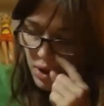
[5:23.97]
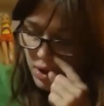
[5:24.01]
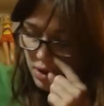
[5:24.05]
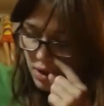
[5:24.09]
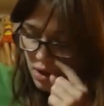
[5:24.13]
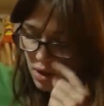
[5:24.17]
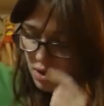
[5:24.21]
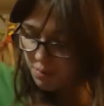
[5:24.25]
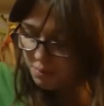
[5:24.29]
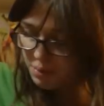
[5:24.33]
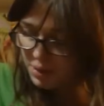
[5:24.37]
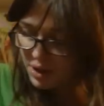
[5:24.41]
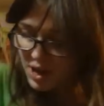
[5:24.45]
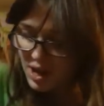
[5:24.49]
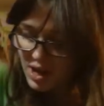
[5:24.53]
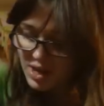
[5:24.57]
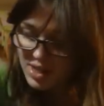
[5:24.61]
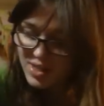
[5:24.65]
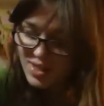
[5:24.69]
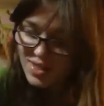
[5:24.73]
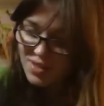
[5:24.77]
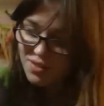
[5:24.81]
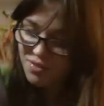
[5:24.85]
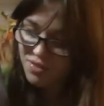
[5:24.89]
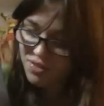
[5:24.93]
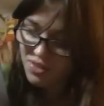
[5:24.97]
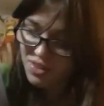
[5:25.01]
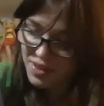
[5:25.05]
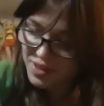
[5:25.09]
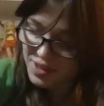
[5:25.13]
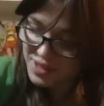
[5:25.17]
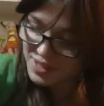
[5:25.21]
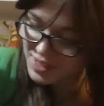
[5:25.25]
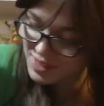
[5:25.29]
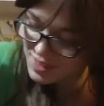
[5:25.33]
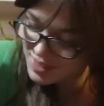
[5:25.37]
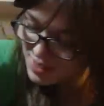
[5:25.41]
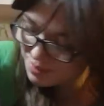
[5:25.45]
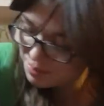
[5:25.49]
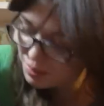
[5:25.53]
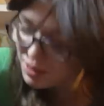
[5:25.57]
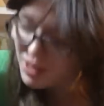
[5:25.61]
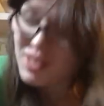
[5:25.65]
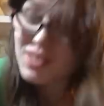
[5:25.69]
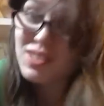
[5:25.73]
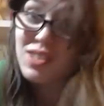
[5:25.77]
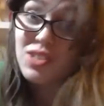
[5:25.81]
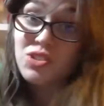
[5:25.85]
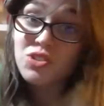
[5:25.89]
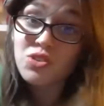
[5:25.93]
wait. Because of this,
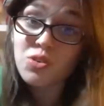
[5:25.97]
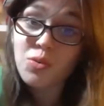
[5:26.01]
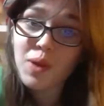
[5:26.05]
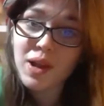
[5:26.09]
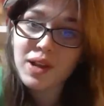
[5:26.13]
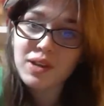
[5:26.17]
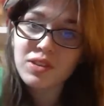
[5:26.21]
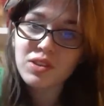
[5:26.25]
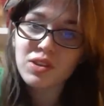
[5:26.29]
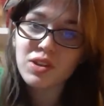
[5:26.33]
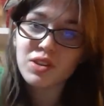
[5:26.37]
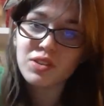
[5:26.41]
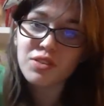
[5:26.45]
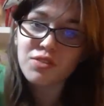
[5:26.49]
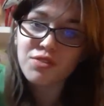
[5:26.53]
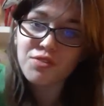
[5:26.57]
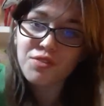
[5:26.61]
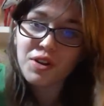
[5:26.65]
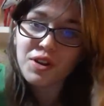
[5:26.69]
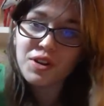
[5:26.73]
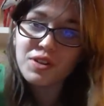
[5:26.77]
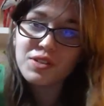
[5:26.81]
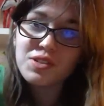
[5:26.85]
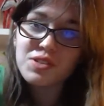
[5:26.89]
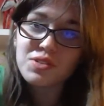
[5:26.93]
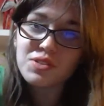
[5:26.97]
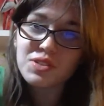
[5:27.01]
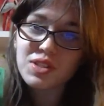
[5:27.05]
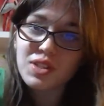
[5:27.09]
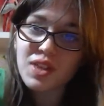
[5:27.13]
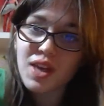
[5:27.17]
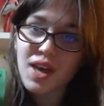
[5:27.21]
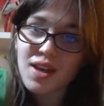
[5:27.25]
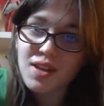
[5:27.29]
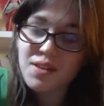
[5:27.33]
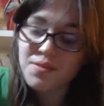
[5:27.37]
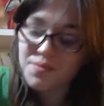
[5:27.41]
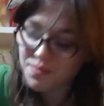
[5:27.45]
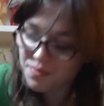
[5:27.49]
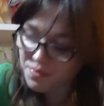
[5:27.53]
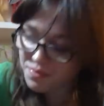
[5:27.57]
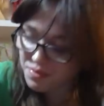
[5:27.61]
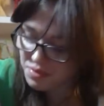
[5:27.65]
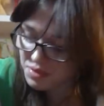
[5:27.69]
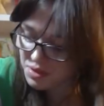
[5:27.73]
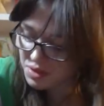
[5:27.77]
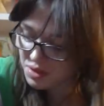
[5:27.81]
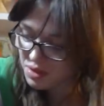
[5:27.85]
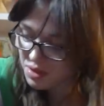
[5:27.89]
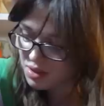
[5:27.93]
because it's directly on the front, do you see that?
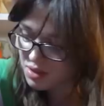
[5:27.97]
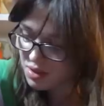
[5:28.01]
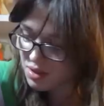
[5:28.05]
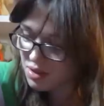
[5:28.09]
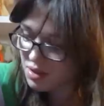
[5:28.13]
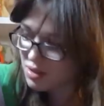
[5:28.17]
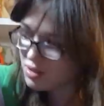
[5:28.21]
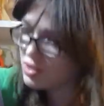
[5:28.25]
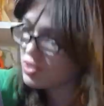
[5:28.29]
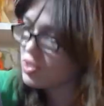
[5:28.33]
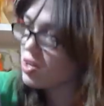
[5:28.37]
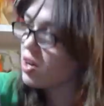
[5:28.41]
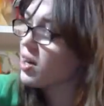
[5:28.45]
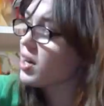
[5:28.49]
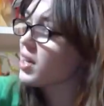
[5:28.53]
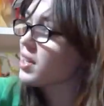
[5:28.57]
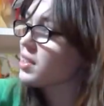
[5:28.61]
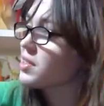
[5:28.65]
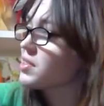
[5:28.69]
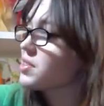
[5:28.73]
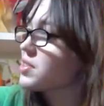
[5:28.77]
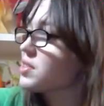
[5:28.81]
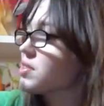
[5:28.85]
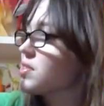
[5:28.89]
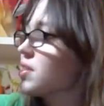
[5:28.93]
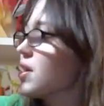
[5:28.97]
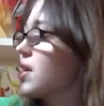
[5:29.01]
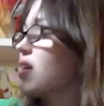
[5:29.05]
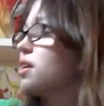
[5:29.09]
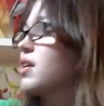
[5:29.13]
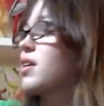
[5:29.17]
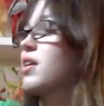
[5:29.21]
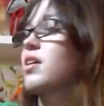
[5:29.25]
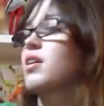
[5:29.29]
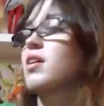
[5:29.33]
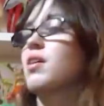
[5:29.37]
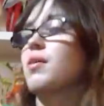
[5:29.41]
Sorry, this is like